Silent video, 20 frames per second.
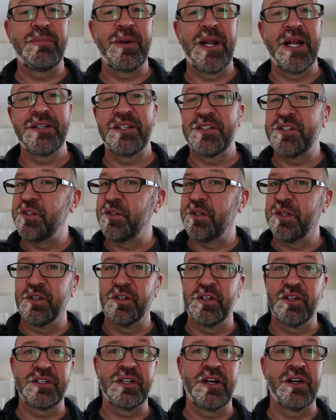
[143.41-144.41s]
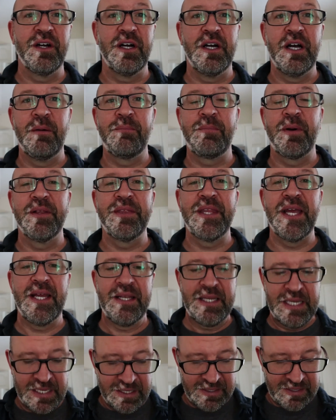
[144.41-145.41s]
practice, you can look up on
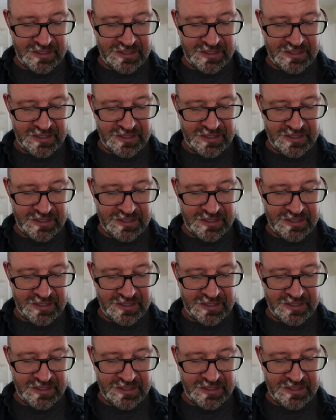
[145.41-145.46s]
that.